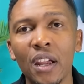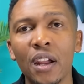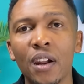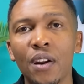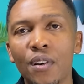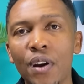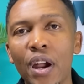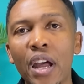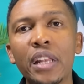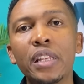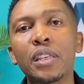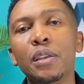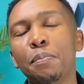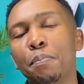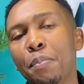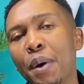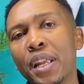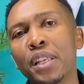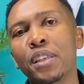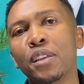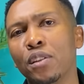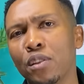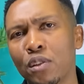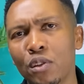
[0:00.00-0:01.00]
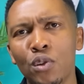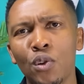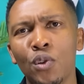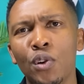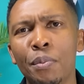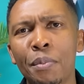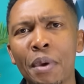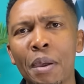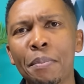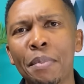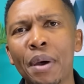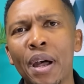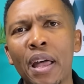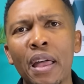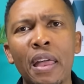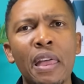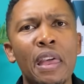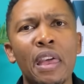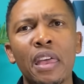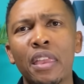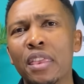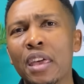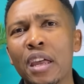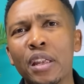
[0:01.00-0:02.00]
right, but you remember
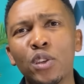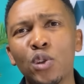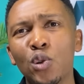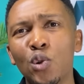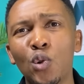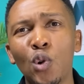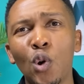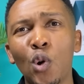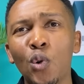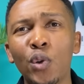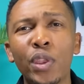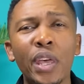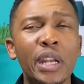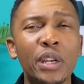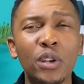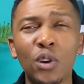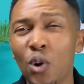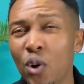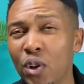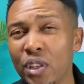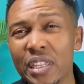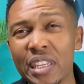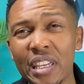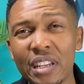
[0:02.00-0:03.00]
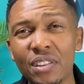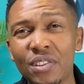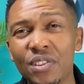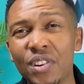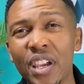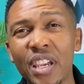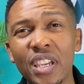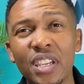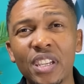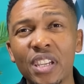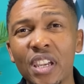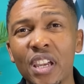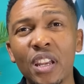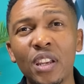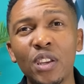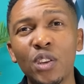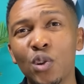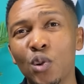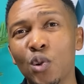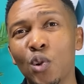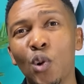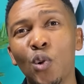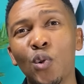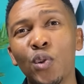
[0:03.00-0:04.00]
that you know that concentration,
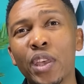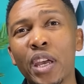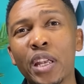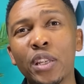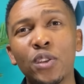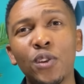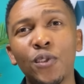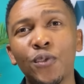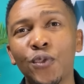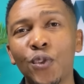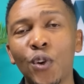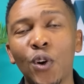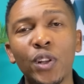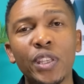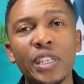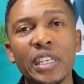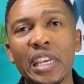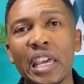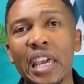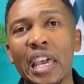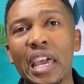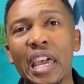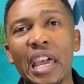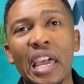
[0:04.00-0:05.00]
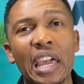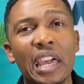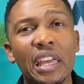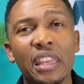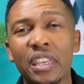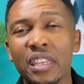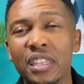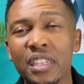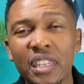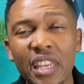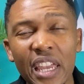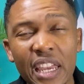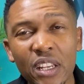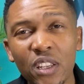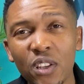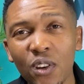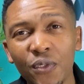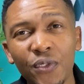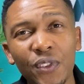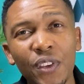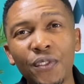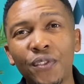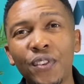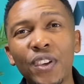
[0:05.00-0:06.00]
you know that you've got the state
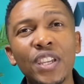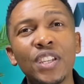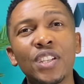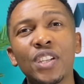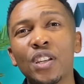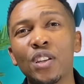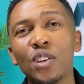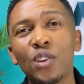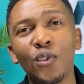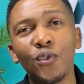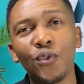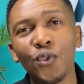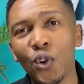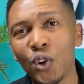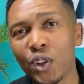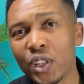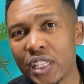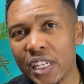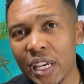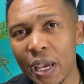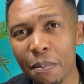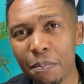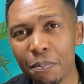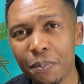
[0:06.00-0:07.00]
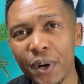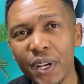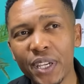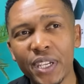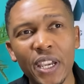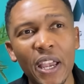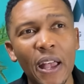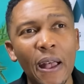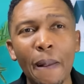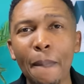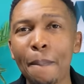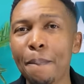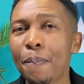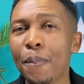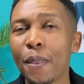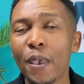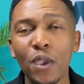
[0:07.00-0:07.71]
of division, you've got temperature,